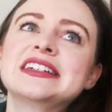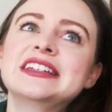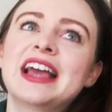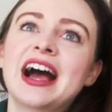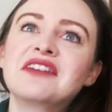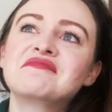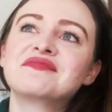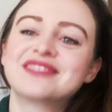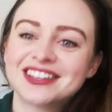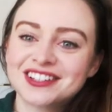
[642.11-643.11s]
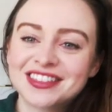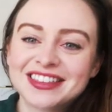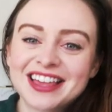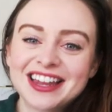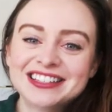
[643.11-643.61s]
yeah. So I
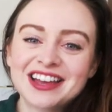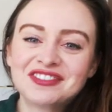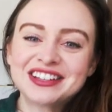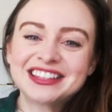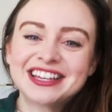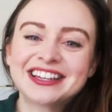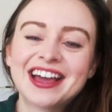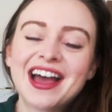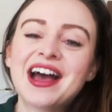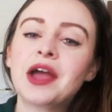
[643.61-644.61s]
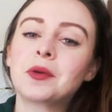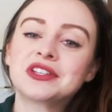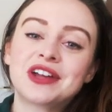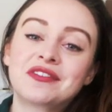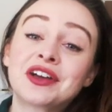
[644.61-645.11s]
think that is everything. I hope you
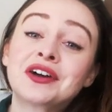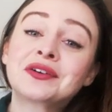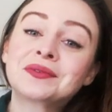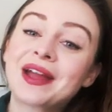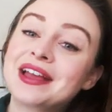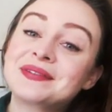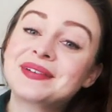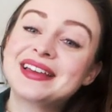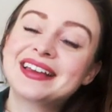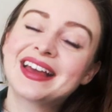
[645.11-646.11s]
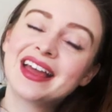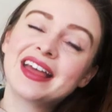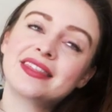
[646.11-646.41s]
guys are having a great week.